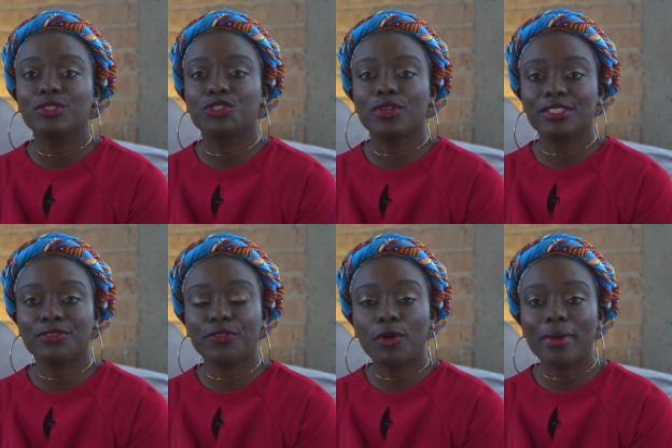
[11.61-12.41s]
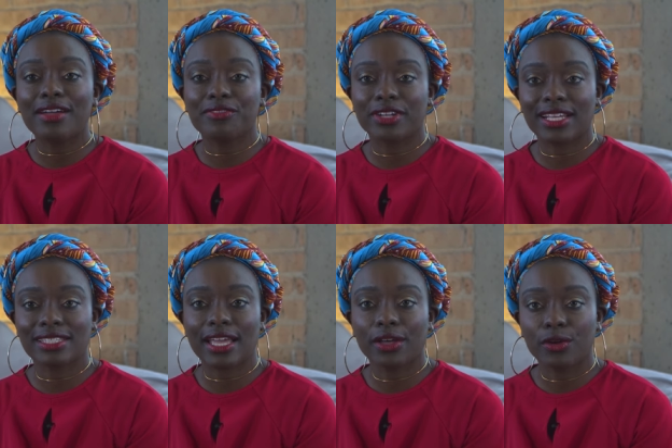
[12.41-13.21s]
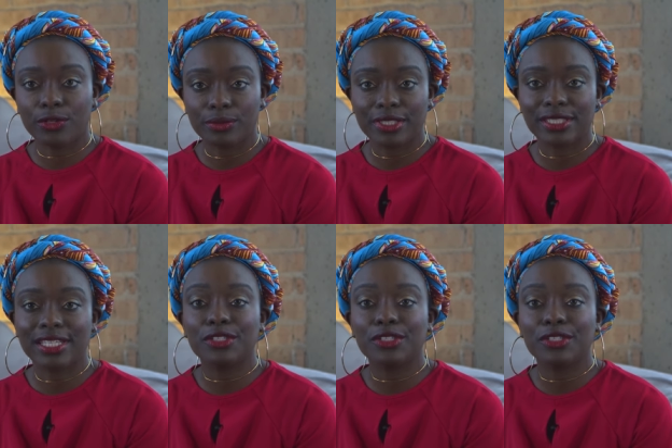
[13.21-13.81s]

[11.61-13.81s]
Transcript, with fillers: to transform Africa's economies